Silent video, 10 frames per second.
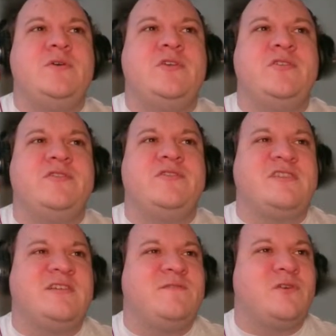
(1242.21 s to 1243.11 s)
was
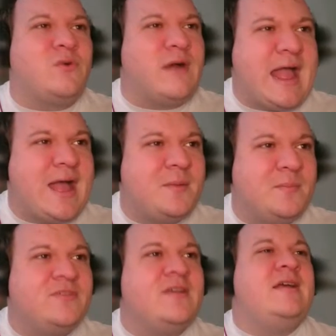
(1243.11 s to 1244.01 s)
searching for
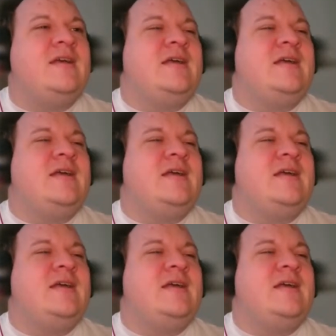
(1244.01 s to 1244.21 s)
crabs,